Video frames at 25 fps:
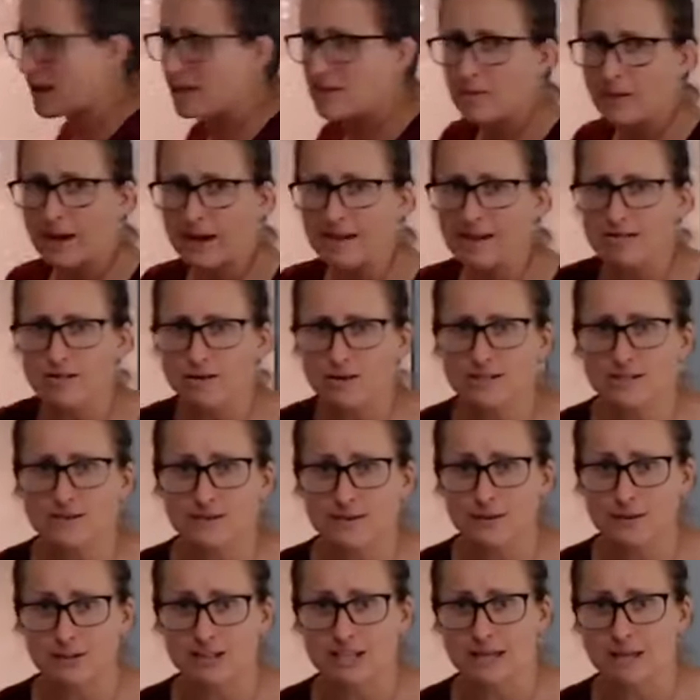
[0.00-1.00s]
the way, those of
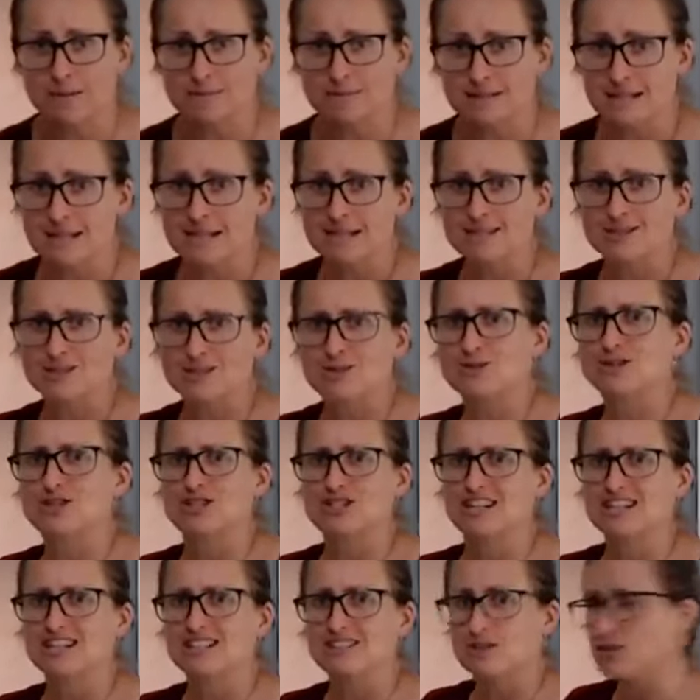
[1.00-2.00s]
you at TM6, you could
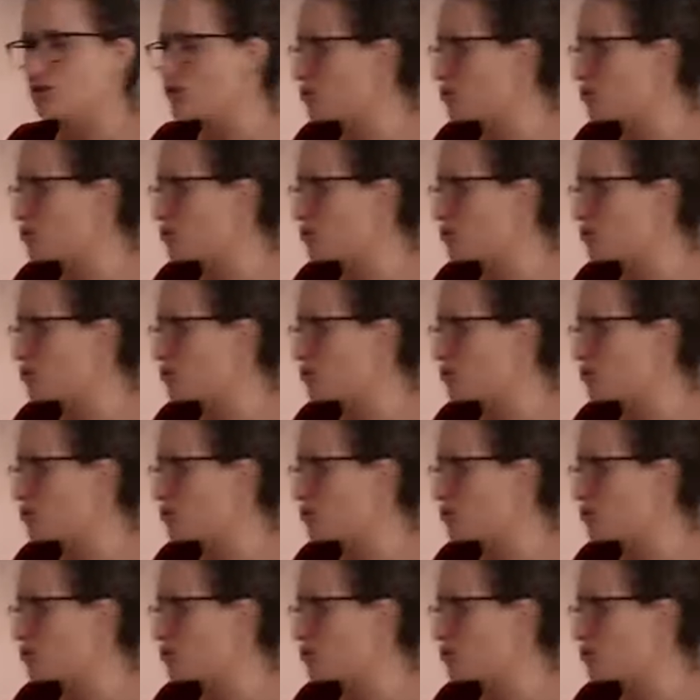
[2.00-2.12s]
just use